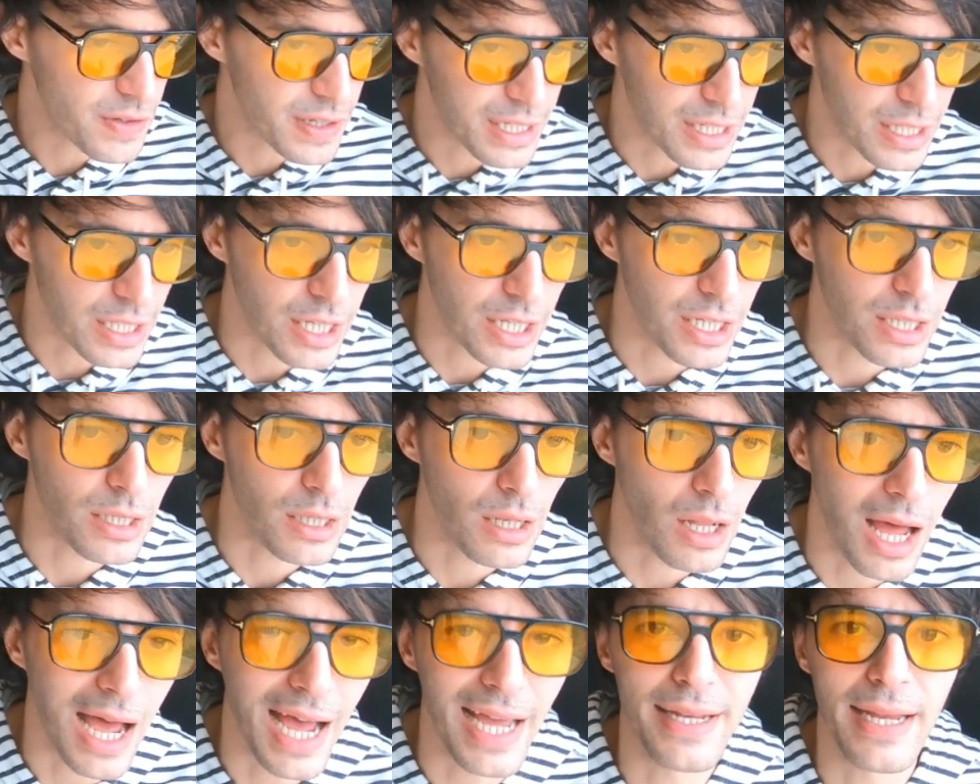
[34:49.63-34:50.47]
fucking like
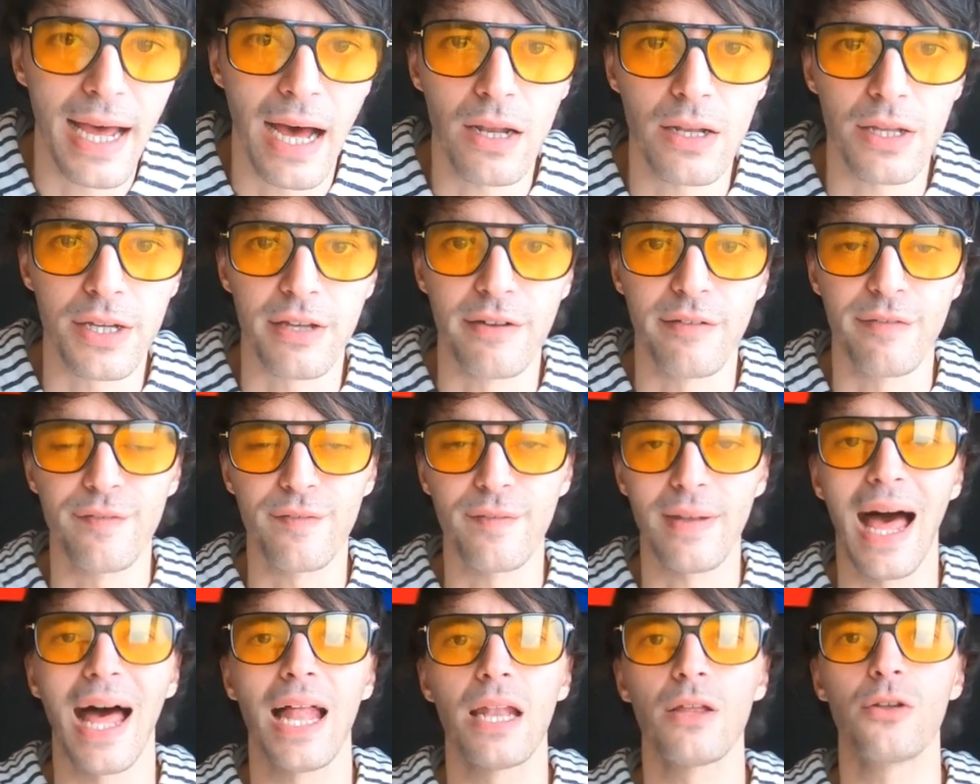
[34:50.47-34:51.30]
lie down like a
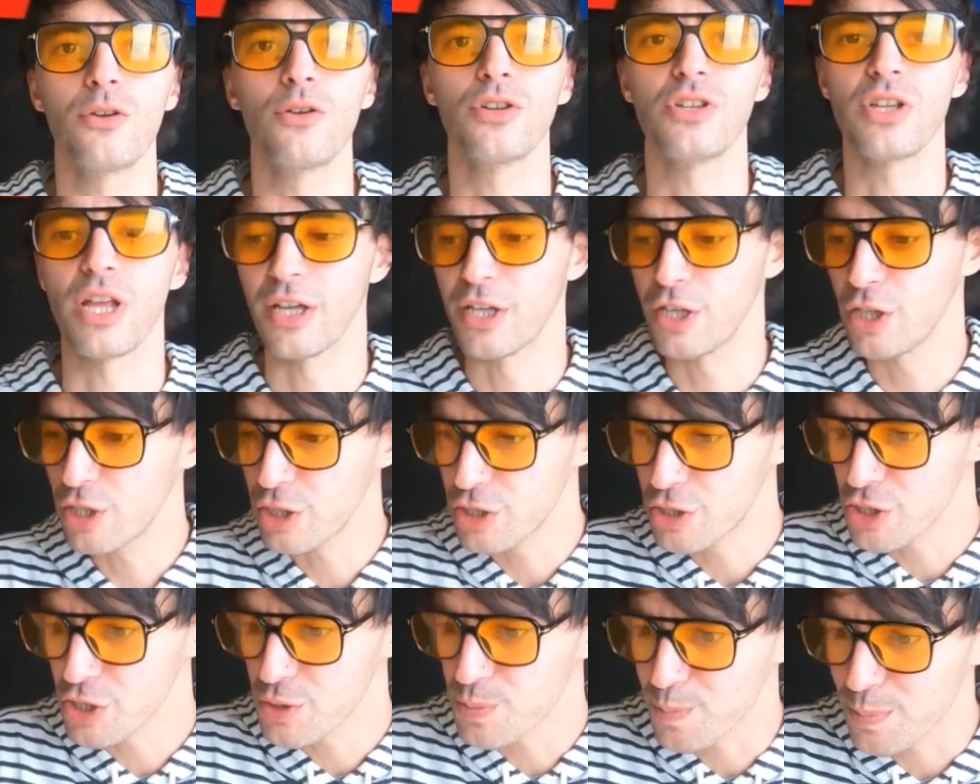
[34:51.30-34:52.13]
flat little, like you
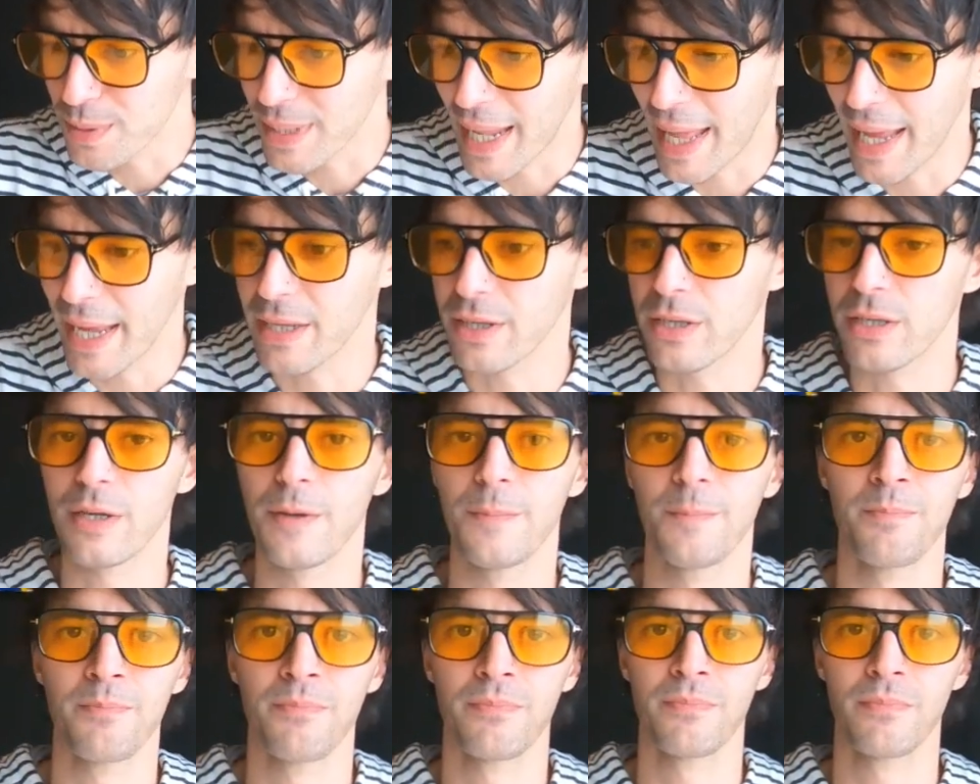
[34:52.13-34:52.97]
could just plank.
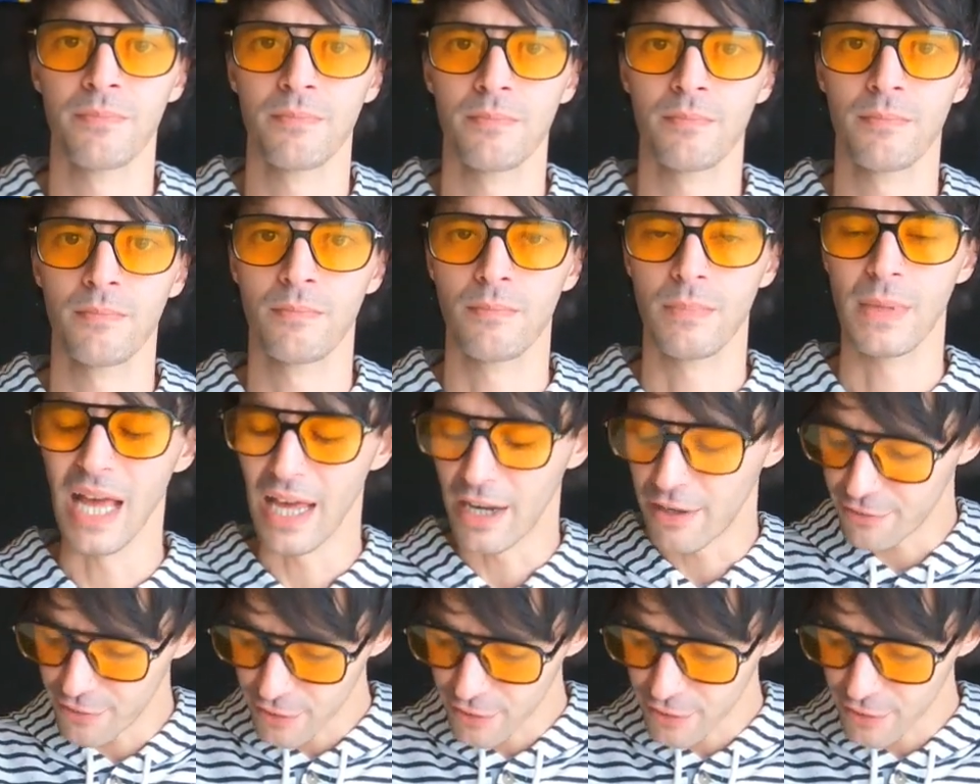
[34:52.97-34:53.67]
And